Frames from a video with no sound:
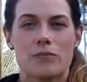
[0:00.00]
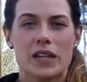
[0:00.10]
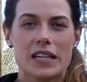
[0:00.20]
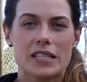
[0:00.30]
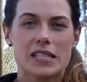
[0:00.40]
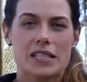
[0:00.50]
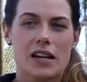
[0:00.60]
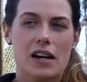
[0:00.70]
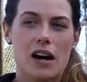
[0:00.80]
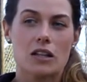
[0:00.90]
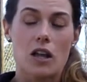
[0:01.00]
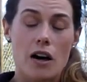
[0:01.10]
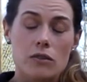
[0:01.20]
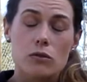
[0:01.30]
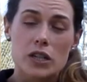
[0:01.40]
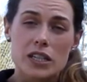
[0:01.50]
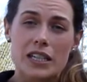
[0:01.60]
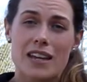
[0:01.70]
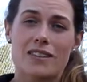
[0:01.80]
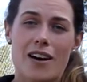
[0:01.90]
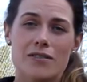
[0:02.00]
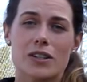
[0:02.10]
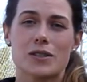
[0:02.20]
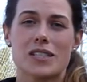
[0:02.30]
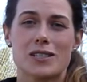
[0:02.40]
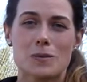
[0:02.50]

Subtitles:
It's a lot of work and love goes into